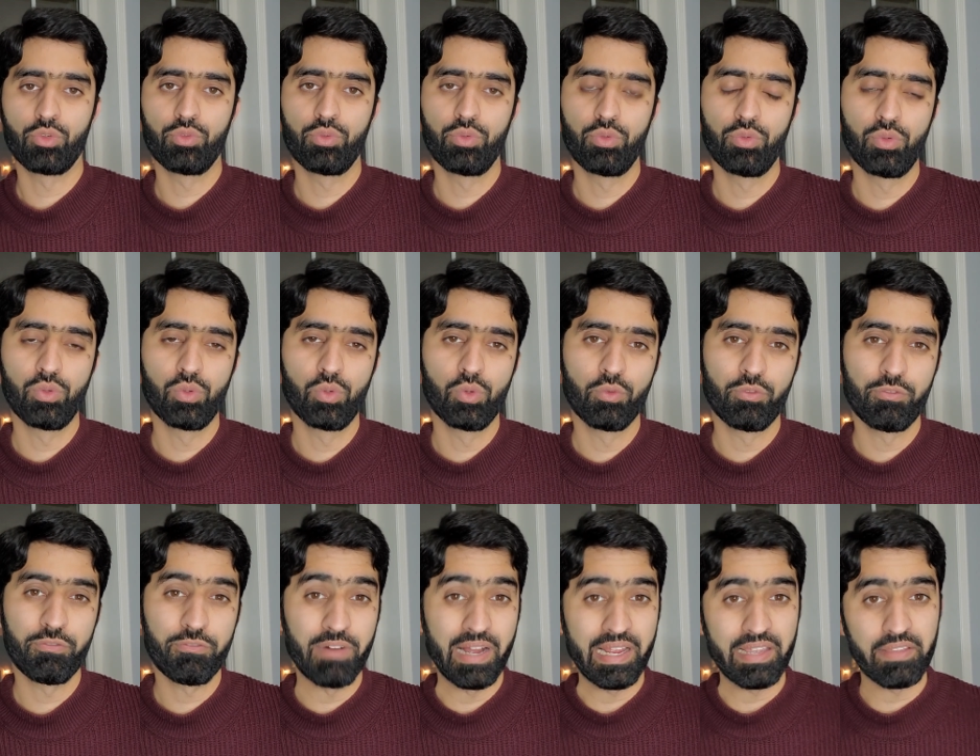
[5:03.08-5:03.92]
to
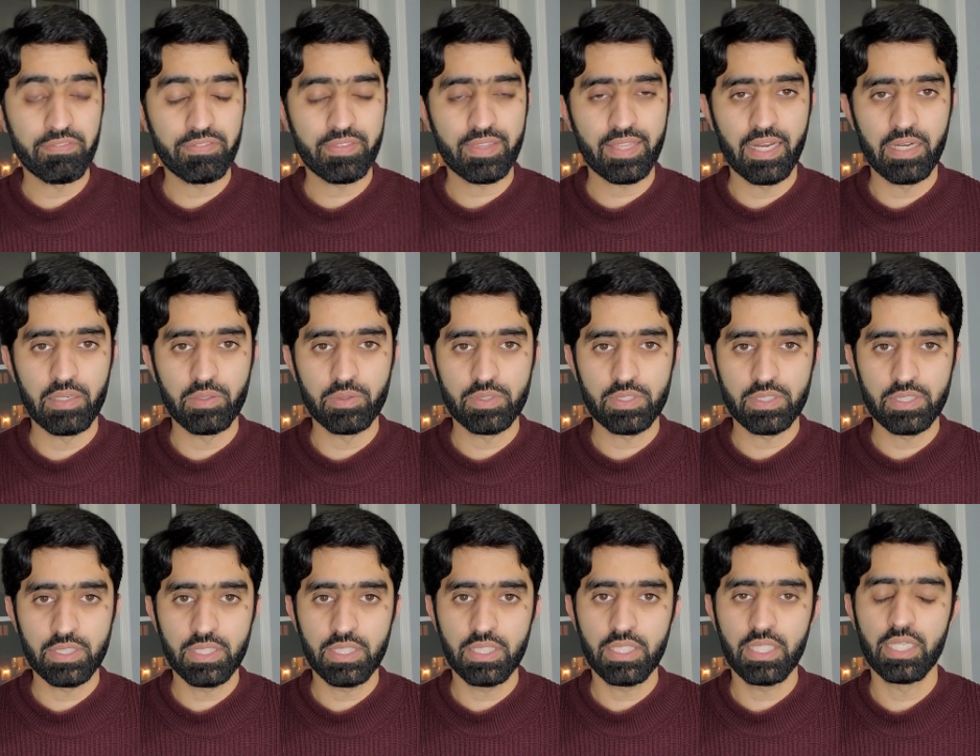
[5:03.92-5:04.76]

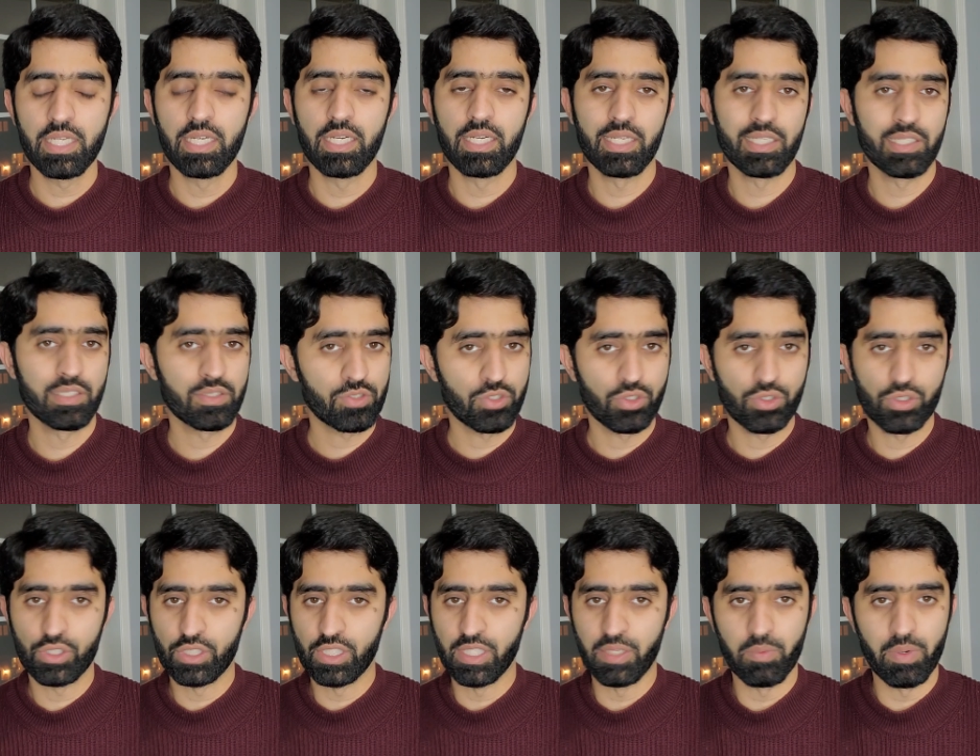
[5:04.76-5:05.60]
5,000. Uh, so
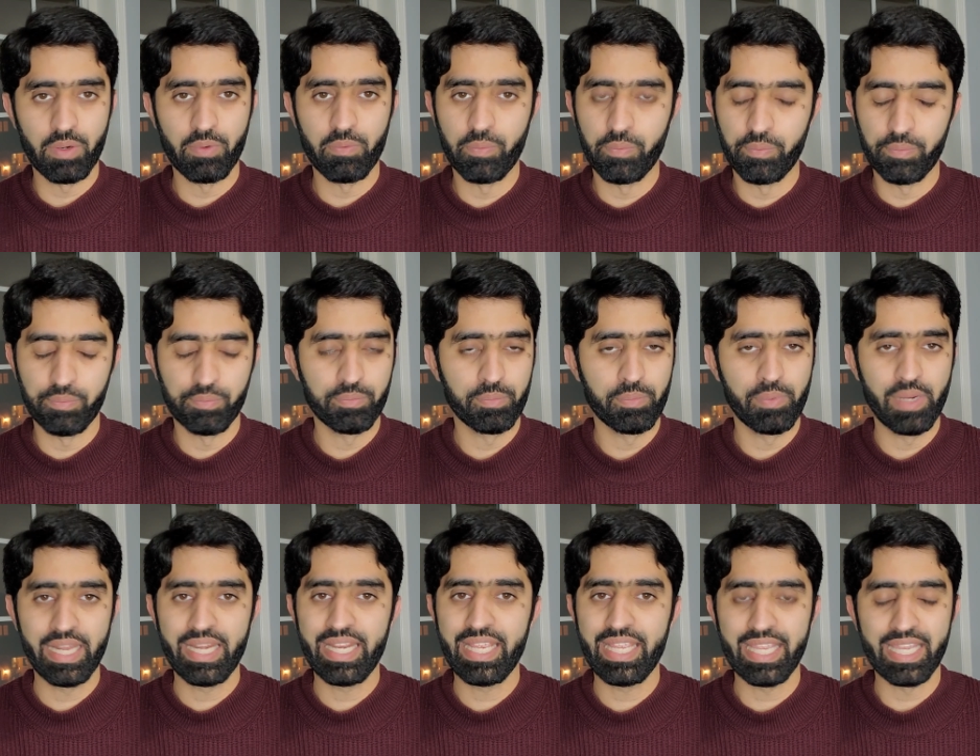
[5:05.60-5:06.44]
they will
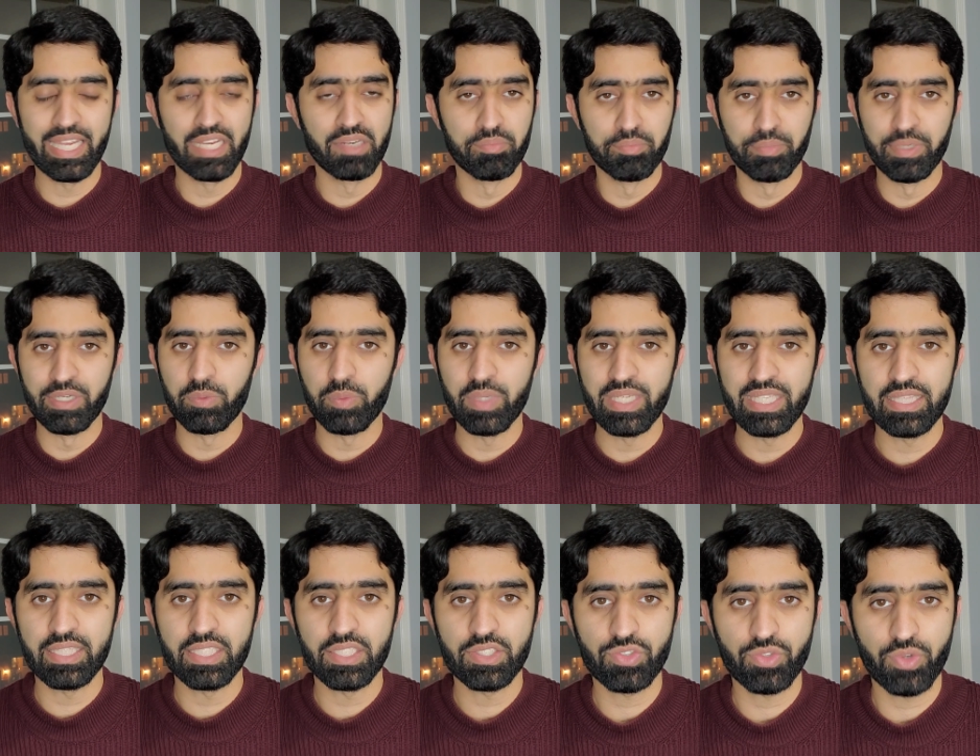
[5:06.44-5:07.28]
vary in
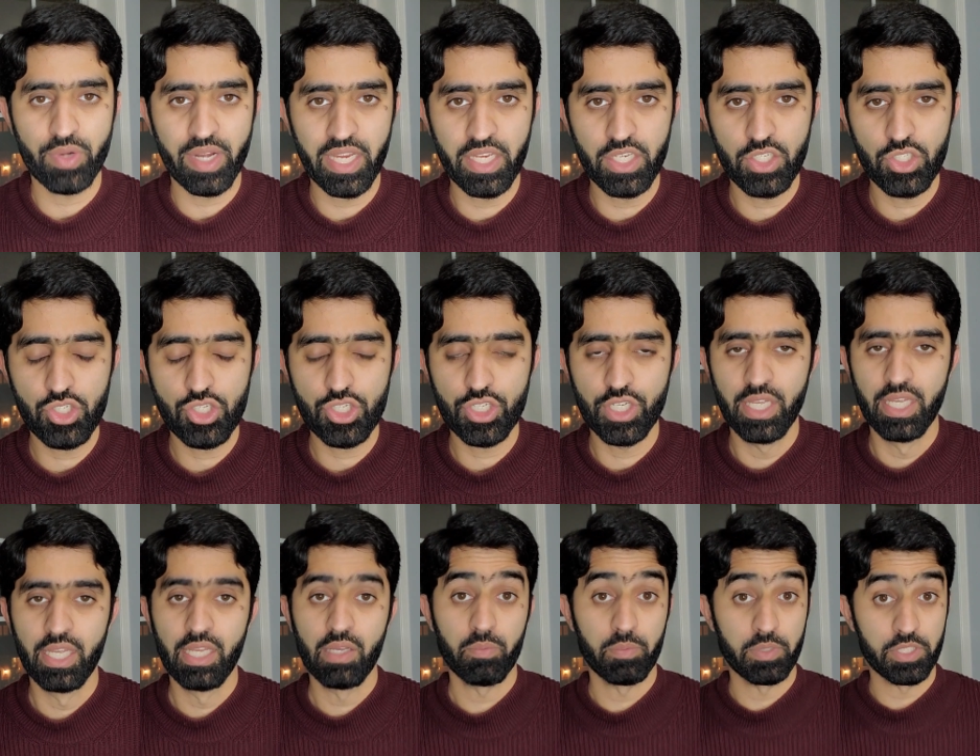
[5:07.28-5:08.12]
between this range
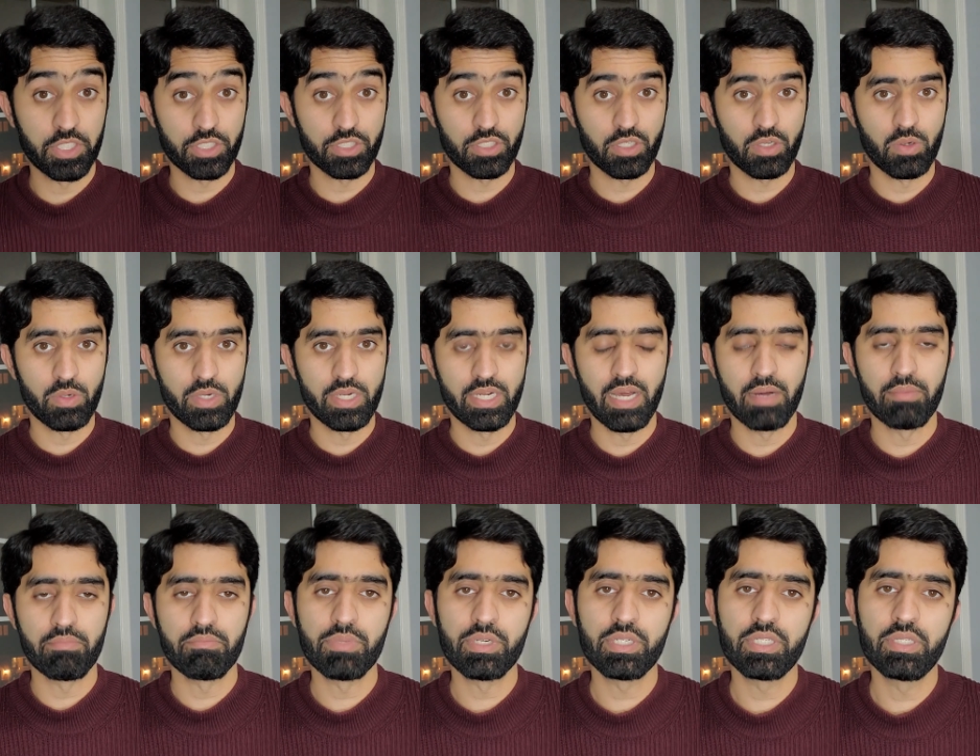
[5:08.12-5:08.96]
which is a good
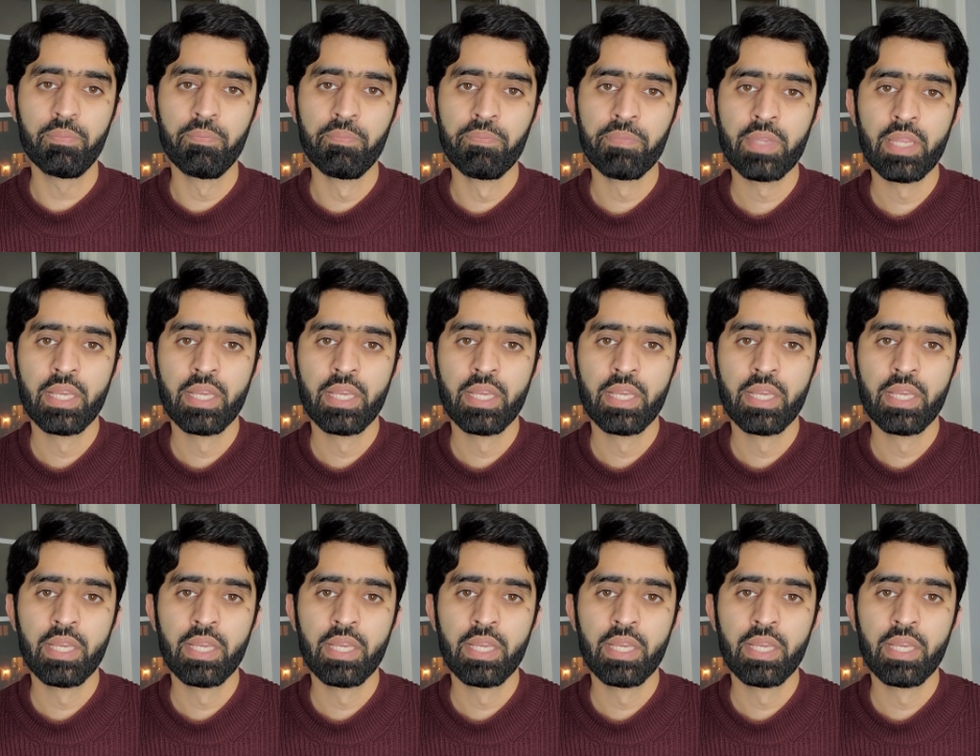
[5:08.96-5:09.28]
number.